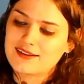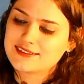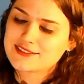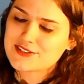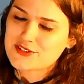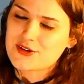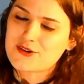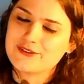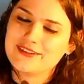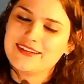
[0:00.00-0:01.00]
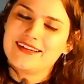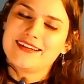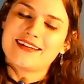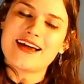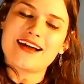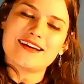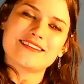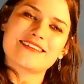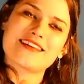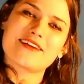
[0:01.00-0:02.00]
So, yeah,
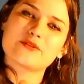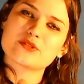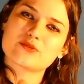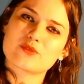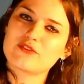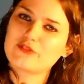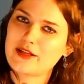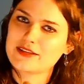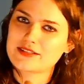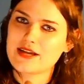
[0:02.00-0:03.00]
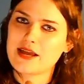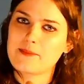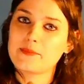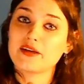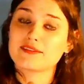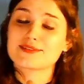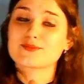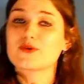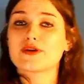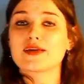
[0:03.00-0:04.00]
that was rough last night. But this
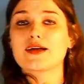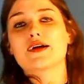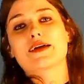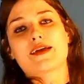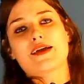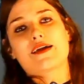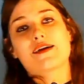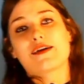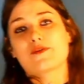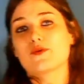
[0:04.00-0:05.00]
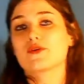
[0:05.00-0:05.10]
morning I woke